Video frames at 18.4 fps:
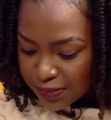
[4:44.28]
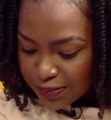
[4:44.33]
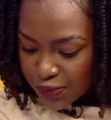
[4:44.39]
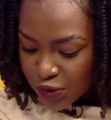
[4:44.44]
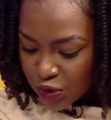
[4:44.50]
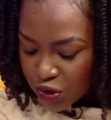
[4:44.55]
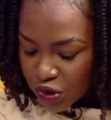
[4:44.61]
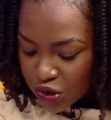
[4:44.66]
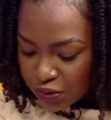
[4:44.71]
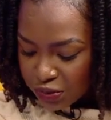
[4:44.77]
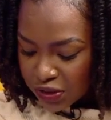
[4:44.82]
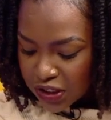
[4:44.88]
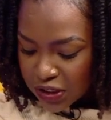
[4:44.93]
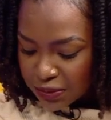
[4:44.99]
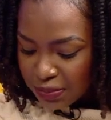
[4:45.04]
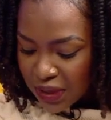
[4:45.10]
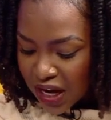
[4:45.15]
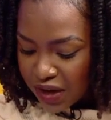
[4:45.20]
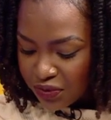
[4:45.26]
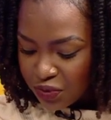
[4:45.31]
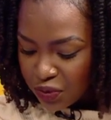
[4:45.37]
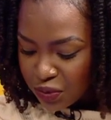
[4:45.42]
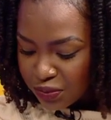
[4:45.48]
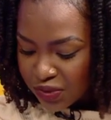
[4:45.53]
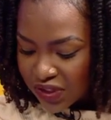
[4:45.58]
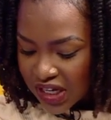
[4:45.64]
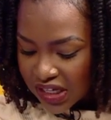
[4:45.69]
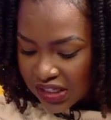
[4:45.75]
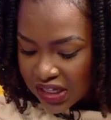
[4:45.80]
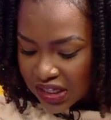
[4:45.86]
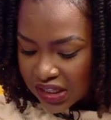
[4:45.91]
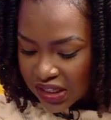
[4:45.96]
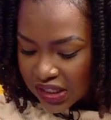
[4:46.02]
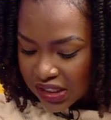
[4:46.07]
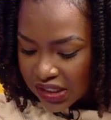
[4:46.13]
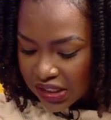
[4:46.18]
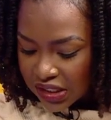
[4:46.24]
social media platform says
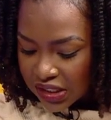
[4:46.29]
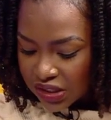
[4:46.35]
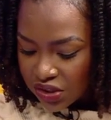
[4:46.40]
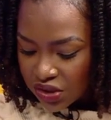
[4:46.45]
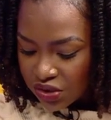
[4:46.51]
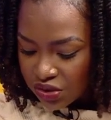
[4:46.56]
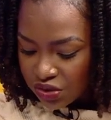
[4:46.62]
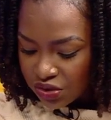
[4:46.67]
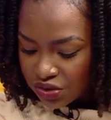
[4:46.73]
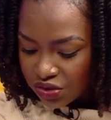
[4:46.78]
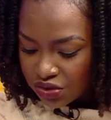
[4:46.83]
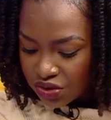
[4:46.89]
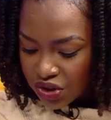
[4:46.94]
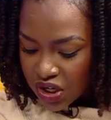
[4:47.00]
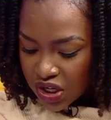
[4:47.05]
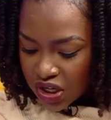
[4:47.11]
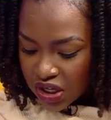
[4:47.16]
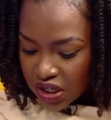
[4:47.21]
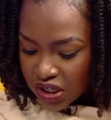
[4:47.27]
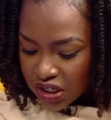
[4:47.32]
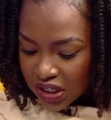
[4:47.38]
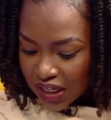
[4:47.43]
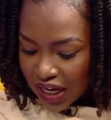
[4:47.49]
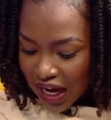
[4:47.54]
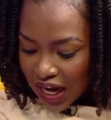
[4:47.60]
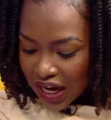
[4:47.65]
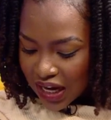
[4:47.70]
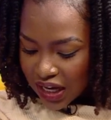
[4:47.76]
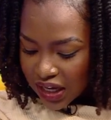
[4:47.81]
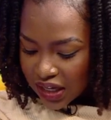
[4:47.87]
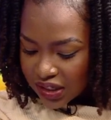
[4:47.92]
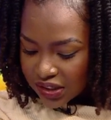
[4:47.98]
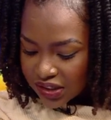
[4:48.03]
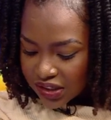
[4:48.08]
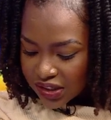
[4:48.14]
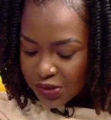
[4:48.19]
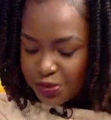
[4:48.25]
that this is to
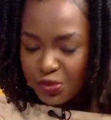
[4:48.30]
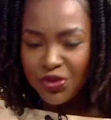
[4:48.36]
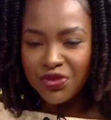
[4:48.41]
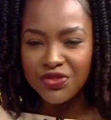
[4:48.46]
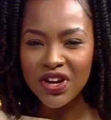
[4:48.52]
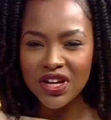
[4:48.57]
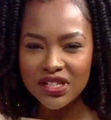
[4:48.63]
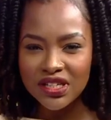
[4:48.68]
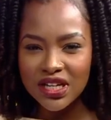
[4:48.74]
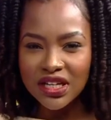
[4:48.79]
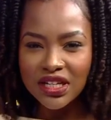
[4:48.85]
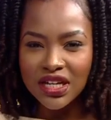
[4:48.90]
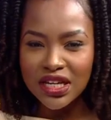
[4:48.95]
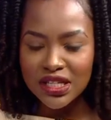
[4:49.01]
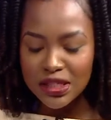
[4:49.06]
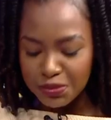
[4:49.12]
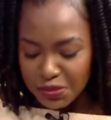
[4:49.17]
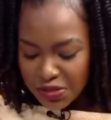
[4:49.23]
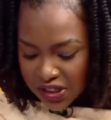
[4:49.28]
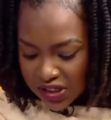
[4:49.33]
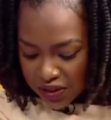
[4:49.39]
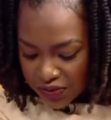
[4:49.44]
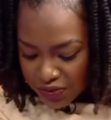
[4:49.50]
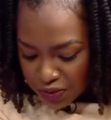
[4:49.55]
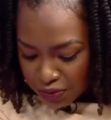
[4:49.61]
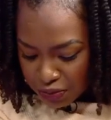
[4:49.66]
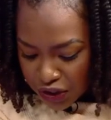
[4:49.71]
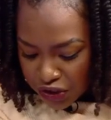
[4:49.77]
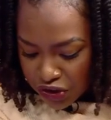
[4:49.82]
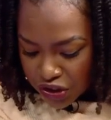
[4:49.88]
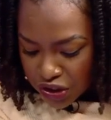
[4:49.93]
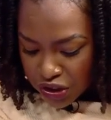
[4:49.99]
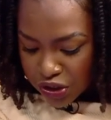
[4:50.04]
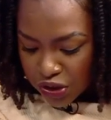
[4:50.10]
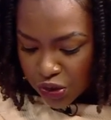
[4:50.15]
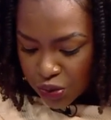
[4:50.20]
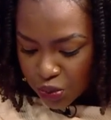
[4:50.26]
just prevent, I guess,
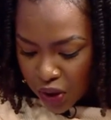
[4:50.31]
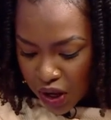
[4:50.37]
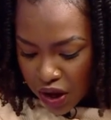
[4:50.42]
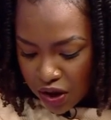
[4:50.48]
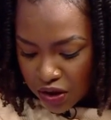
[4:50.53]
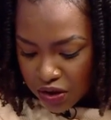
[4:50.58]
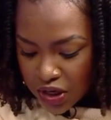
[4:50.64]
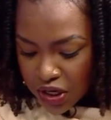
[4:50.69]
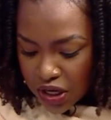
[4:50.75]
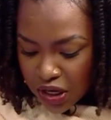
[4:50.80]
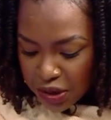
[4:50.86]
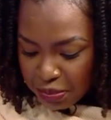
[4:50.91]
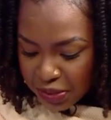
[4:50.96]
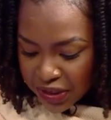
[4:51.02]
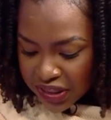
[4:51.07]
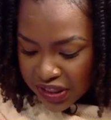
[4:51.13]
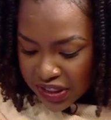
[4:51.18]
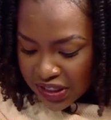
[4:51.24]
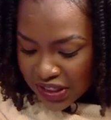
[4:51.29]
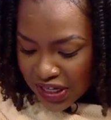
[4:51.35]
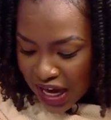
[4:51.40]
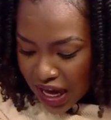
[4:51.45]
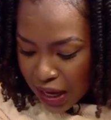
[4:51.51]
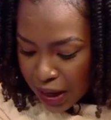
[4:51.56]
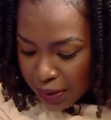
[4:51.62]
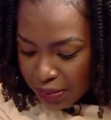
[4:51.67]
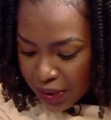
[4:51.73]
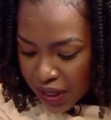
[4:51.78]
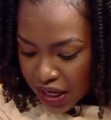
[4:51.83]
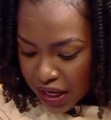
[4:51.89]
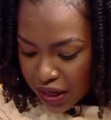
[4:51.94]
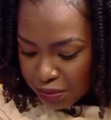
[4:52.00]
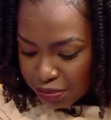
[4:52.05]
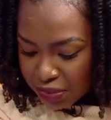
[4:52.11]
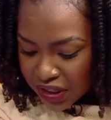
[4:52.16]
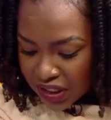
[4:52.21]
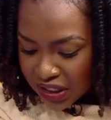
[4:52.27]
misinformation as well. But the
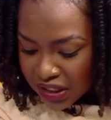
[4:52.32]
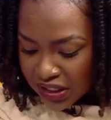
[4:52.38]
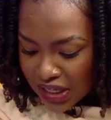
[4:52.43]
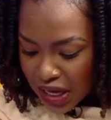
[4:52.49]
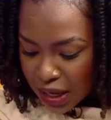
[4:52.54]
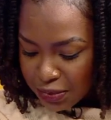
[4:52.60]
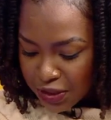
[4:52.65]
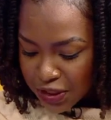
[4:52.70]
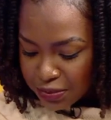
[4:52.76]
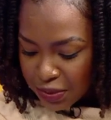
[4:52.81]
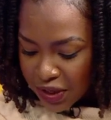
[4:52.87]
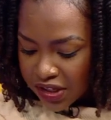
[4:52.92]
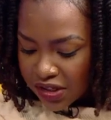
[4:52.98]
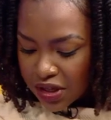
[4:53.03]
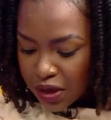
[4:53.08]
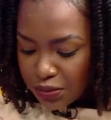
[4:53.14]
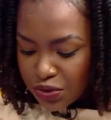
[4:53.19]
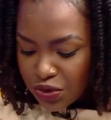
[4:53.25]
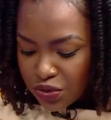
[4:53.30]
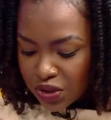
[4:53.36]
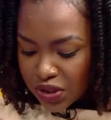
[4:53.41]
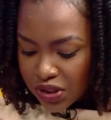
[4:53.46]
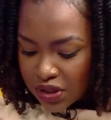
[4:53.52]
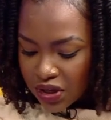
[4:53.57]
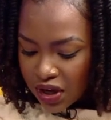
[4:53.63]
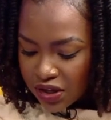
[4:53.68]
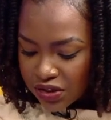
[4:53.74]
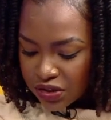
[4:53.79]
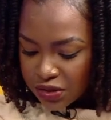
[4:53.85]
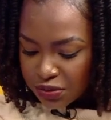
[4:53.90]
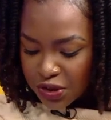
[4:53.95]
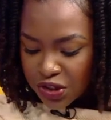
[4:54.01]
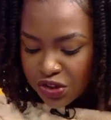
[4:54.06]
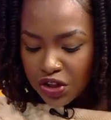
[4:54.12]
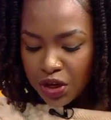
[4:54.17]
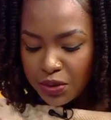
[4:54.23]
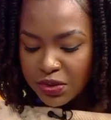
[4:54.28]
tab being examined by some U.S.
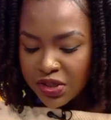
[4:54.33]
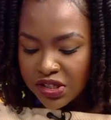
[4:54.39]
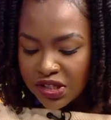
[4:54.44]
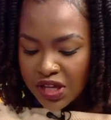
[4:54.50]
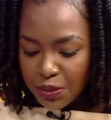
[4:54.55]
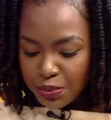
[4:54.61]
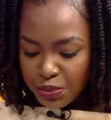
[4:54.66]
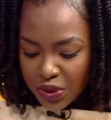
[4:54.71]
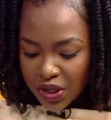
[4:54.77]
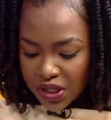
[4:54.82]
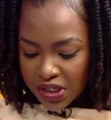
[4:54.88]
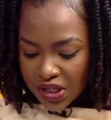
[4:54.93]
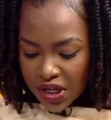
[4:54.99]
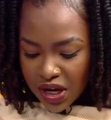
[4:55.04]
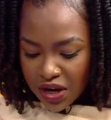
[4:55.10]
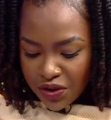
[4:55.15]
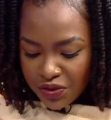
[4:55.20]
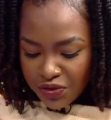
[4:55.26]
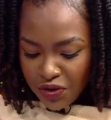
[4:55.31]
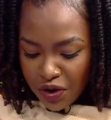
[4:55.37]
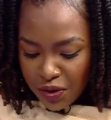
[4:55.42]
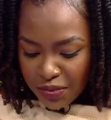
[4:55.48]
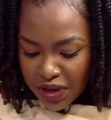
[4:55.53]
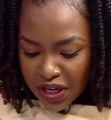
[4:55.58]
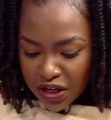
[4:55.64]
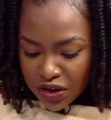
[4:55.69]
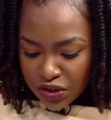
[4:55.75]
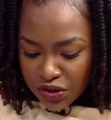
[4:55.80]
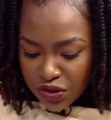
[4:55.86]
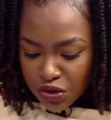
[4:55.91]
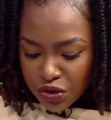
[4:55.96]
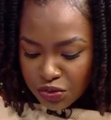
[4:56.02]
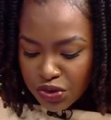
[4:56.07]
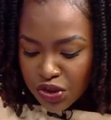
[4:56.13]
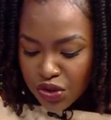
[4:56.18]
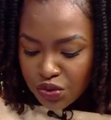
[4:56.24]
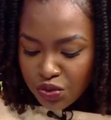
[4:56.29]
customers shall be separate from a
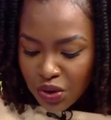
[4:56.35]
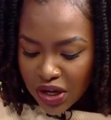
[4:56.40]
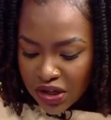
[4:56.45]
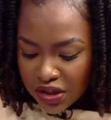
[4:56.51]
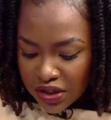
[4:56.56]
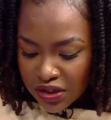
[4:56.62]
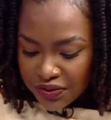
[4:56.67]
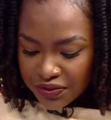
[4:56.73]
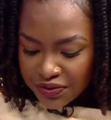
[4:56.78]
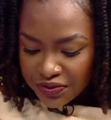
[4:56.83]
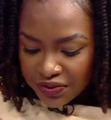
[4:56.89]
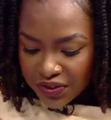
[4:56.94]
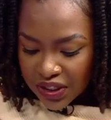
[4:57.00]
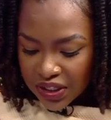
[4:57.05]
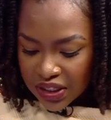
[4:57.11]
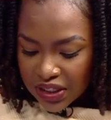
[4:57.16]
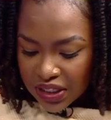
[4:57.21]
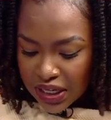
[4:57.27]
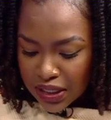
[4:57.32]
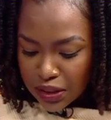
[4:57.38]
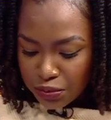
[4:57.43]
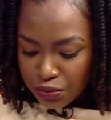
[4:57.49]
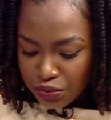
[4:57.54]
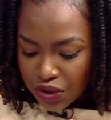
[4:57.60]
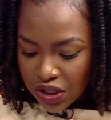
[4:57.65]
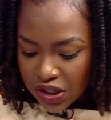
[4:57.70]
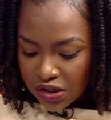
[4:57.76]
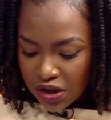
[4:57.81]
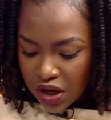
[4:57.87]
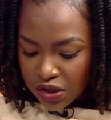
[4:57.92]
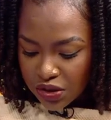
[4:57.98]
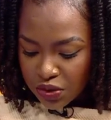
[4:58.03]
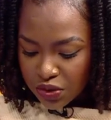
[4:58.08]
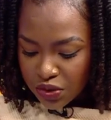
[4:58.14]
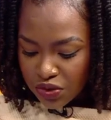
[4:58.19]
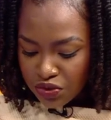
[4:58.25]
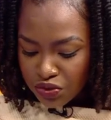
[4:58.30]
consumer's regular feed and embrace
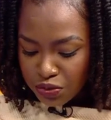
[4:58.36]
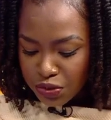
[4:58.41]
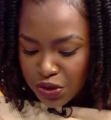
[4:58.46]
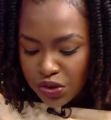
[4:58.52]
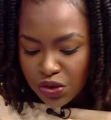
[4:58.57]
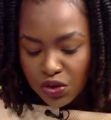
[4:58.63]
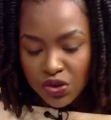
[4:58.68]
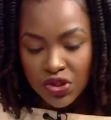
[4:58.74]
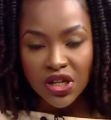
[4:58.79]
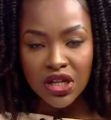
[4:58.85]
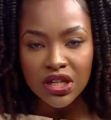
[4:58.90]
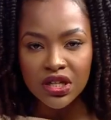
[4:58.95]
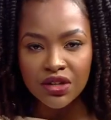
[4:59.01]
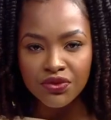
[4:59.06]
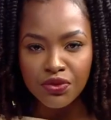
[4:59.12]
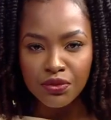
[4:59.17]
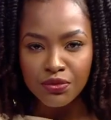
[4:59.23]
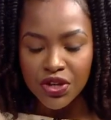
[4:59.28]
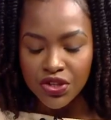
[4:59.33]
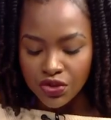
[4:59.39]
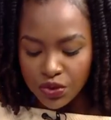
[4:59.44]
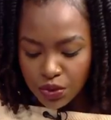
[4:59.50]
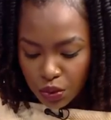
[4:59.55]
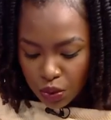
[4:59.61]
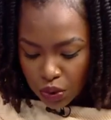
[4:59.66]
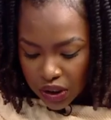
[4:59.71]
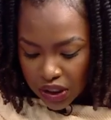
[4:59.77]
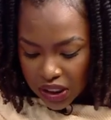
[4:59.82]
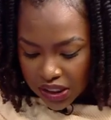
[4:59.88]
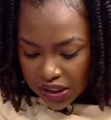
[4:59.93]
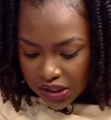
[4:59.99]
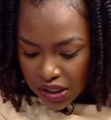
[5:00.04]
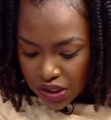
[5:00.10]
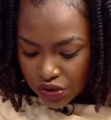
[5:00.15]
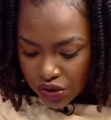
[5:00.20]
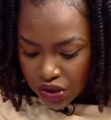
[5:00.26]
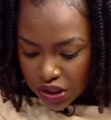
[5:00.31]
articles from associate information
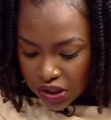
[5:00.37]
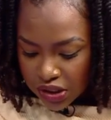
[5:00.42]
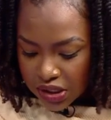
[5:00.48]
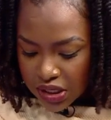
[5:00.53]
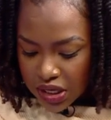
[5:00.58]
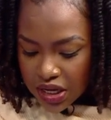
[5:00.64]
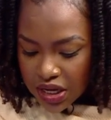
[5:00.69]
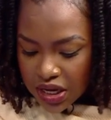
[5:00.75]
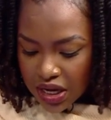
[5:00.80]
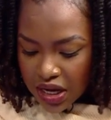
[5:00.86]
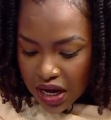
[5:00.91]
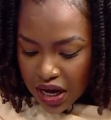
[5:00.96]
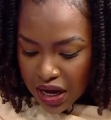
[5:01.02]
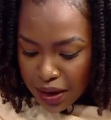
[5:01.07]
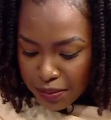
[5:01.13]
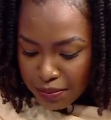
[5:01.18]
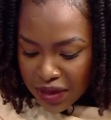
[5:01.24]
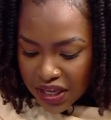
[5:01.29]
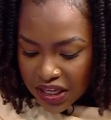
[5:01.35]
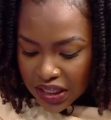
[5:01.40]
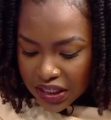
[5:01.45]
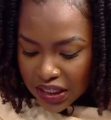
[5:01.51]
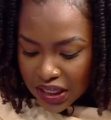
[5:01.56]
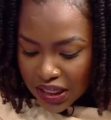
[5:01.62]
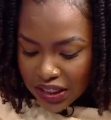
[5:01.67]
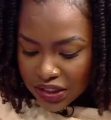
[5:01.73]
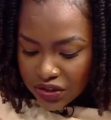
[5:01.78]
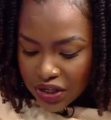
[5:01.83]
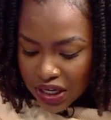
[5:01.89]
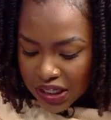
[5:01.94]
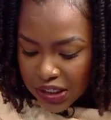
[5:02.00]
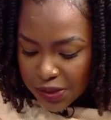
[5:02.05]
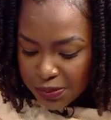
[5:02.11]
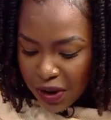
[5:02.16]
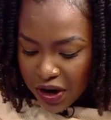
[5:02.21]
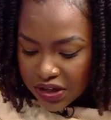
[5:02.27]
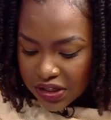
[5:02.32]
organizations, making a
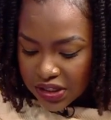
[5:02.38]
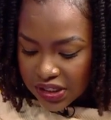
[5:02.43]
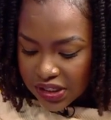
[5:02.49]
transparent